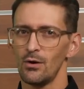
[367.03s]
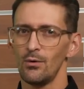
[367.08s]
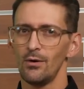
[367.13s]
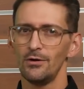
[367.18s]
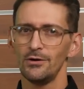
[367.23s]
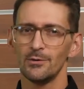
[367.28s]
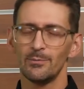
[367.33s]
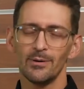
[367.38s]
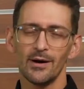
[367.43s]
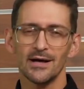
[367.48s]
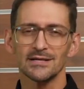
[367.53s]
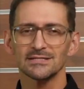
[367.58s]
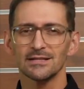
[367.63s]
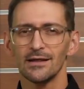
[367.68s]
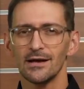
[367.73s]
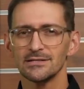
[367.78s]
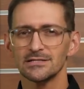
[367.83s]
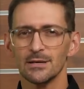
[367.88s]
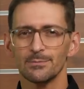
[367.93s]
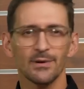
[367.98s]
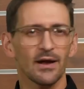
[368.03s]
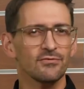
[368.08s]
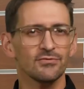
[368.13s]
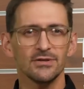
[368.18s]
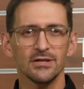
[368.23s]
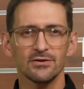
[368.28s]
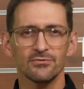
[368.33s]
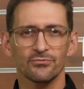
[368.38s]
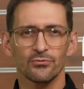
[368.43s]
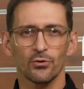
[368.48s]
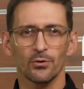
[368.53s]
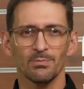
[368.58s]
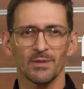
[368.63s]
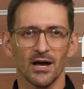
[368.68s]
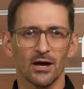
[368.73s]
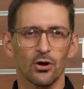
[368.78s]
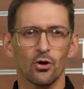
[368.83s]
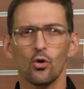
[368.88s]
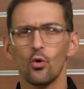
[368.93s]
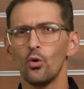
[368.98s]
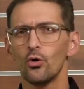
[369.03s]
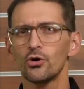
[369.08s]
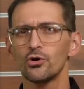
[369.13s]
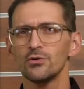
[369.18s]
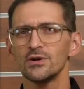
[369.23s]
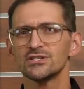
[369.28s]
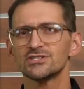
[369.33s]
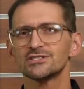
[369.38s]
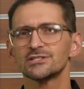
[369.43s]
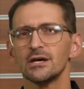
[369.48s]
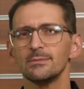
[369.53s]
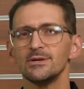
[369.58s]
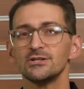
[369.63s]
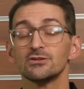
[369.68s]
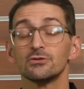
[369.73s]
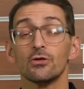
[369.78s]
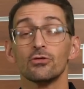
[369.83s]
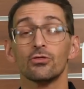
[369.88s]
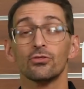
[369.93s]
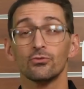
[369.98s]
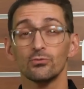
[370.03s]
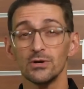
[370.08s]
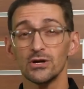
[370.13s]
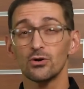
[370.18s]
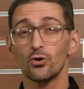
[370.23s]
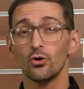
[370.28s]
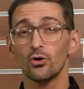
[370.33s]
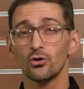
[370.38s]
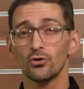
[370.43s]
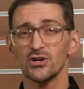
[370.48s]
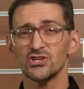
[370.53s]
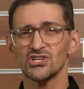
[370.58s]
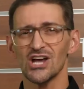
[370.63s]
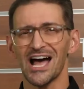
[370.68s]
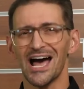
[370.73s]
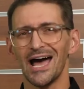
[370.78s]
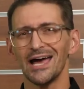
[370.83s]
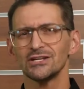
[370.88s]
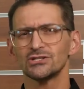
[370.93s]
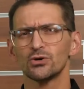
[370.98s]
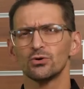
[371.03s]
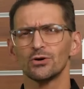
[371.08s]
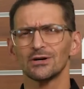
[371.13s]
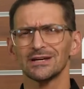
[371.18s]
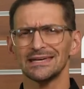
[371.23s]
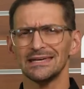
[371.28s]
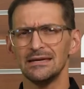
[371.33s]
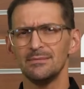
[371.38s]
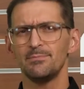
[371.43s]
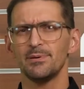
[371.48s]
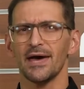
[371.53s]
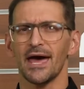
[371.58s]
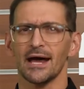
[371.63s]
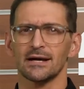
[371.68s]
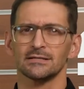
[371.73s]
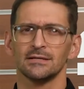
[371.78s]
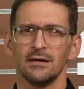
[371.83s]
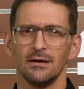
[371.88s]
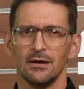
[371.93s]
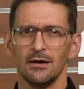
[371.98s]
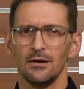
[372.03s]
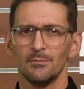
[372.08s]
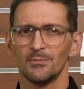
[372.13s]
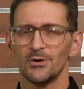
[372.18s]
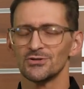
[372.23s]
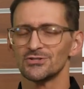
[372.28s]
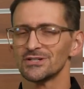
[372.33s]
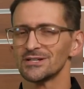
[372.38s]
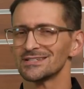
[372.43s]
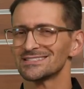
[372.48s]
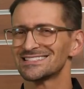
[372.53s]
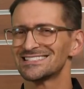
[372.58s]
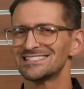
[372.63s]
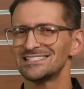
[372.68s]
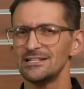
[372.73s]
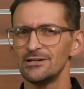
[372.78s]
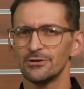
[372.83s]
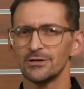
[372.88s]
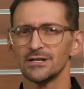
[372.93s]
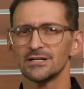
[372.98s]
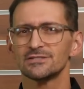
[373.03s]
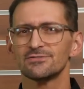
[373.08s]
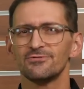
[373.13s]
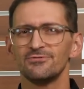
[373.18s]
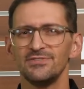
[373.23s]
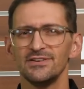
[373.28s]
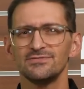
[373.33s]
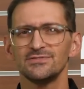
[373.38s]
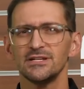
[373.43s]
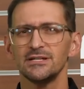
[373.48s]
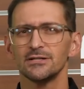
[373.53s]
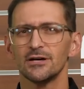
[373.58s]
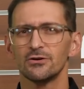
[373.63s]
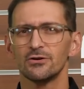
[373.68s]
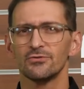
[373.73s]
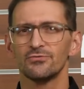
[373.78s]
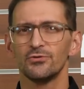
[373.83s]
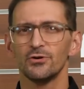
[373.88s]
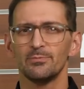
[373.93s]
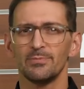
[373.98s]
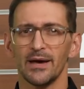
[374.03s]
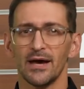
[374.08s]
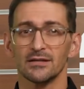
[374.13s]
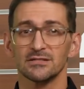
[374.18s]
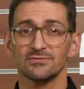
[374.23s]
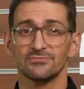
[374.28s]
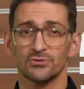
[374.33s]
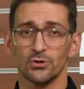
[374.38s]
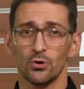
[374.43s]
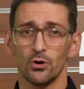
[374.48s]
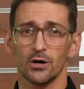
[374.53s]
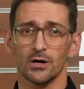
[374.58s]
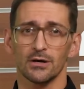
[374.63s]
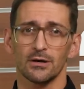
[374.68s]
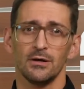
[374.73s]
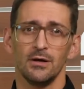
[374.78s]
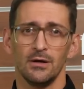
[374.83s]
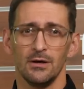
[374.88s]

Well, DEBOSS lines up everything from the 1/4-inch stubby to the 3/4-inch high-torque Impact, boasting serious 1,500 foot-pounds of torque.